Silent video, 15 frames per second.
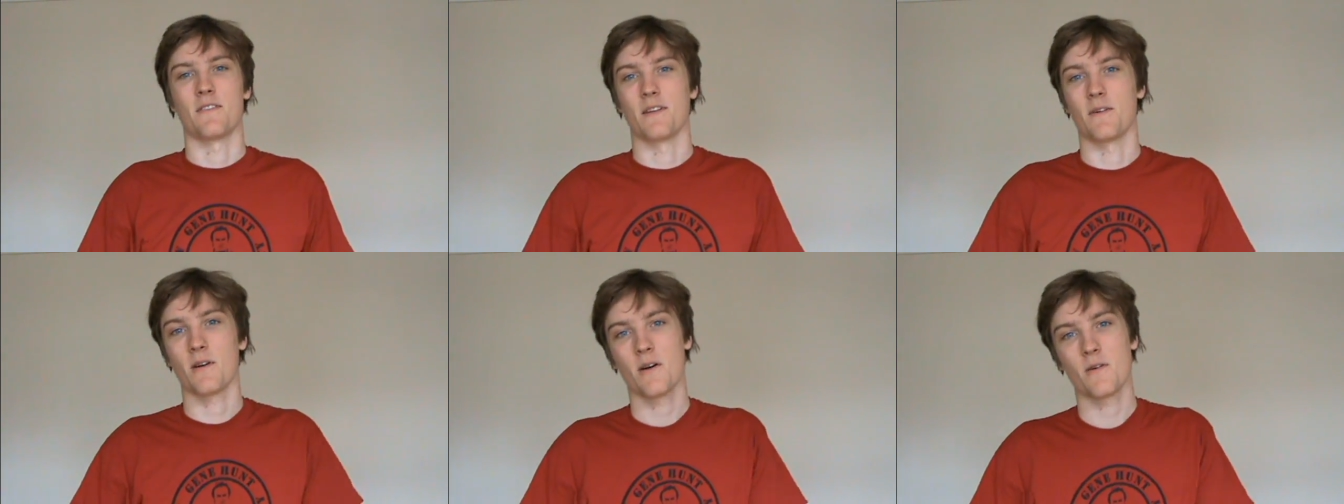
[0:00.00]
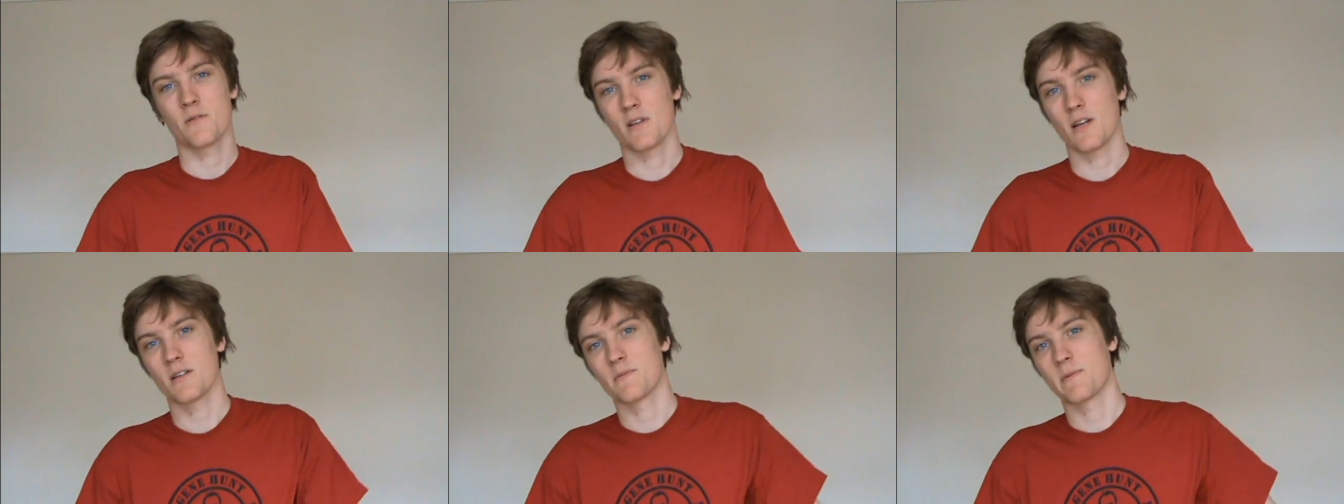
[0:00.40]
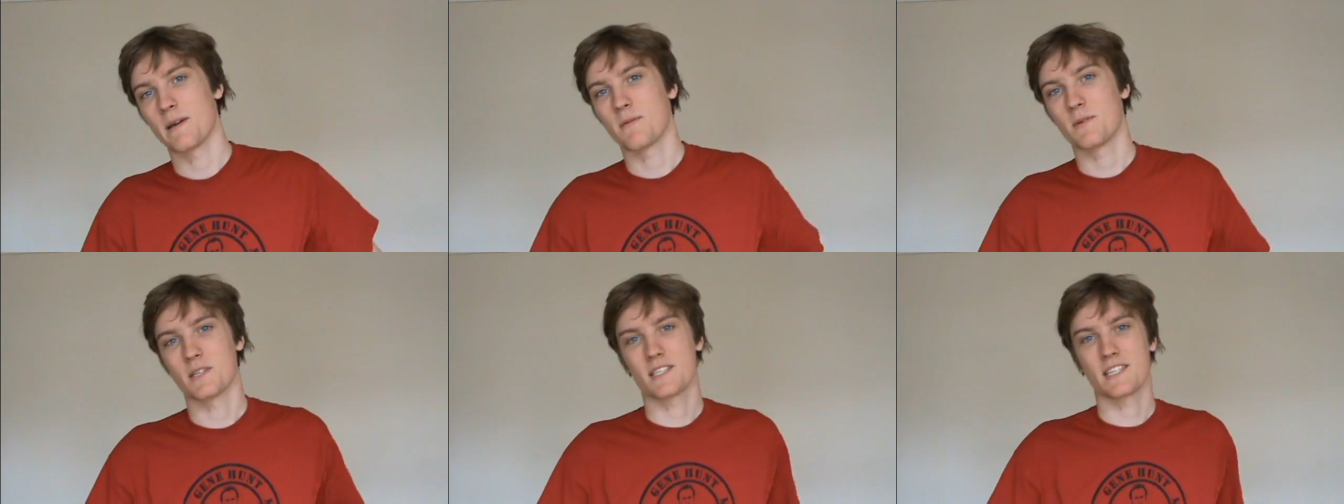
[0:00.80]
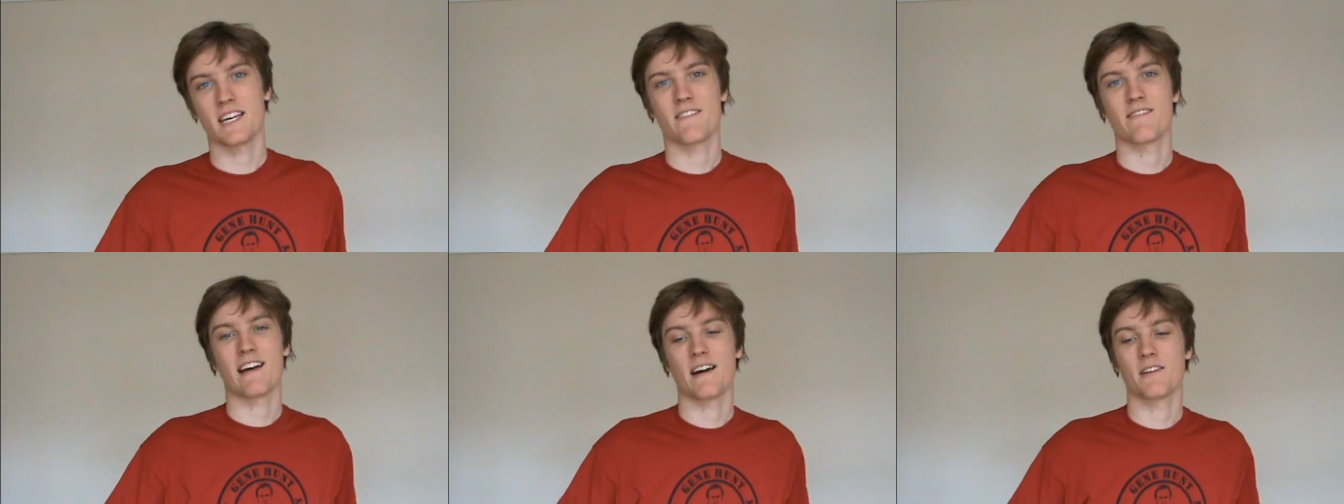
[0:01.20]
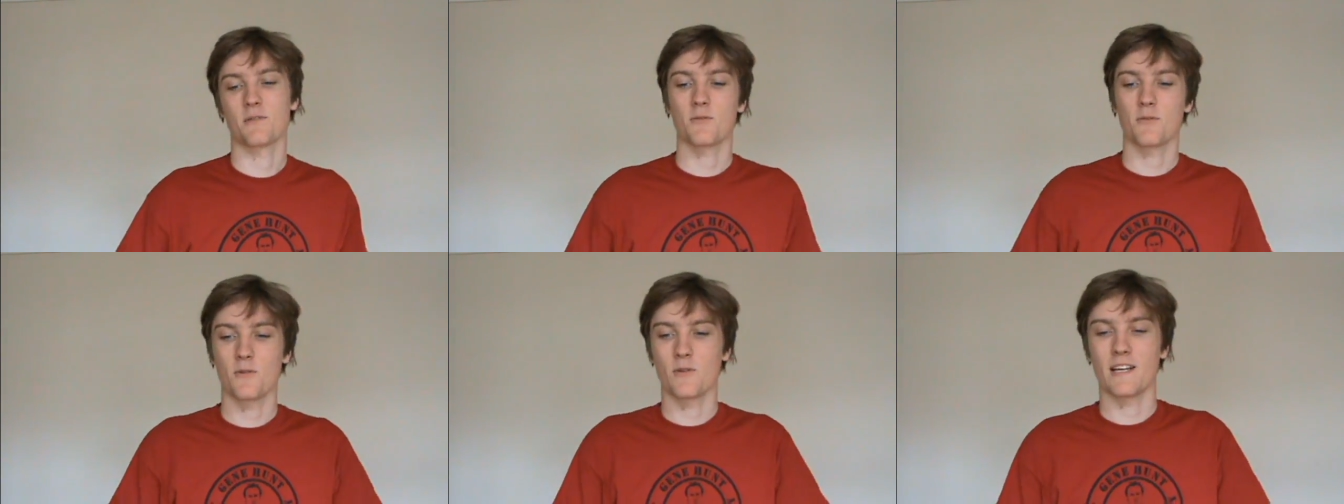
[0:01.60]
and there were loads of people just sitting around
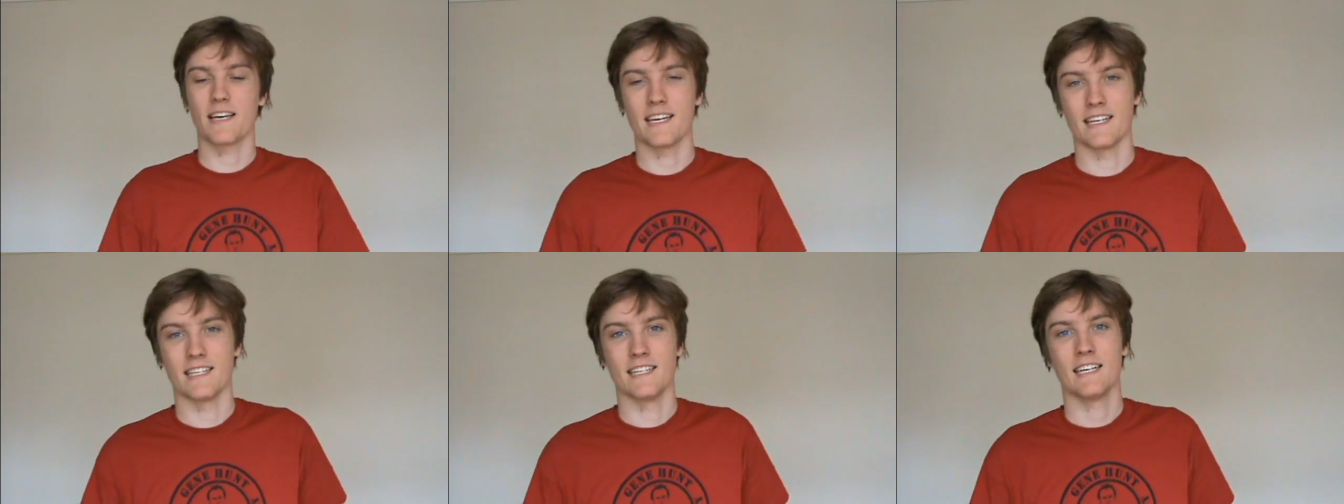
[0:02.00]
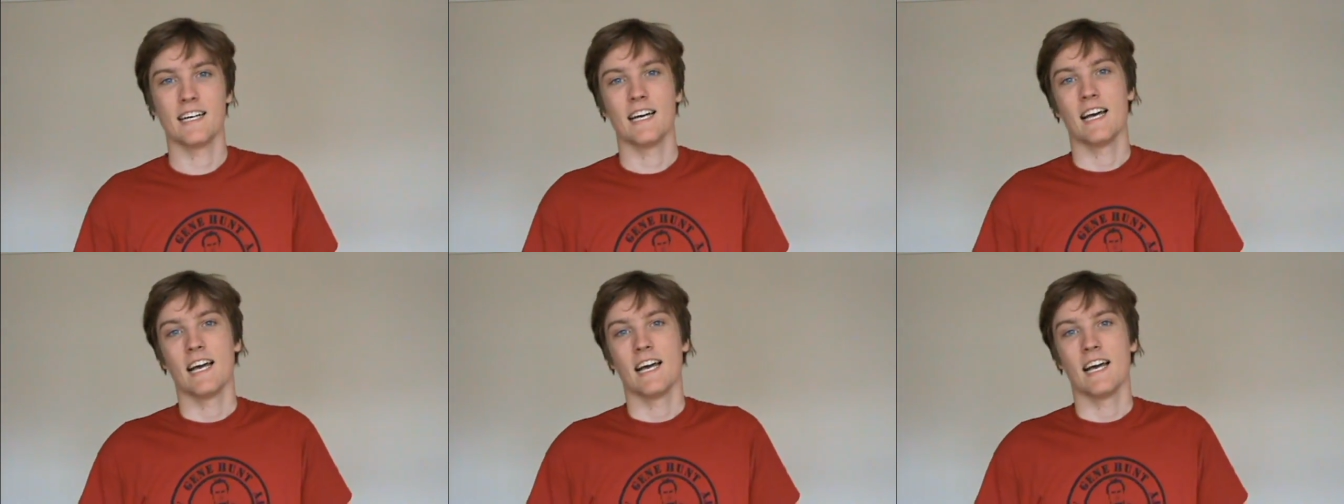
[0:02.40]
and we're all eating.